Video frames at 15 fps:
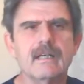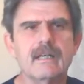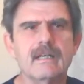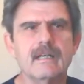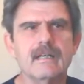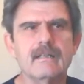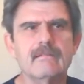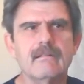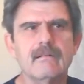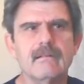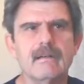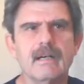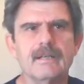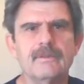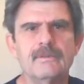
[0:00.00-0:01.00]

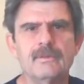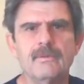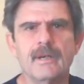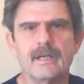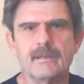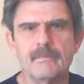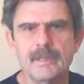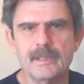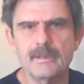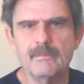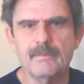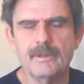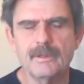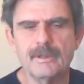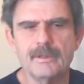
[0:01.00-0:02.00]
I do recommend the
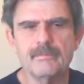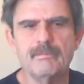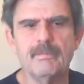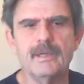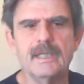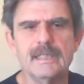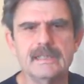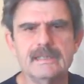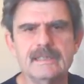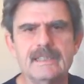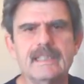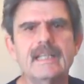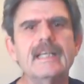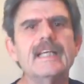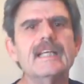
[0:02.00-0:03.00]
book, but
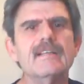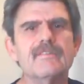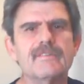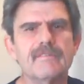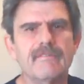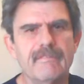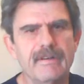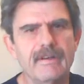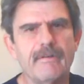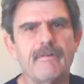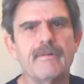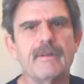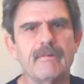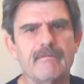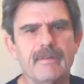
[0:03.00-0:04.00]
it's a
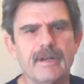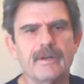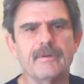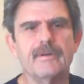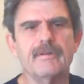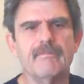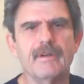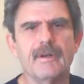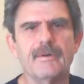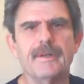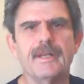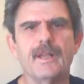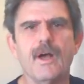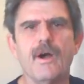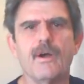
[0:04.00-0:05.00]
very, very,
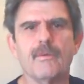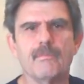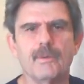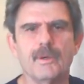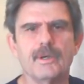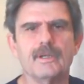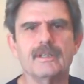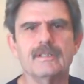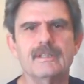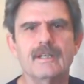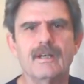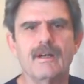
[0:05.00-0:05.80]
very long book.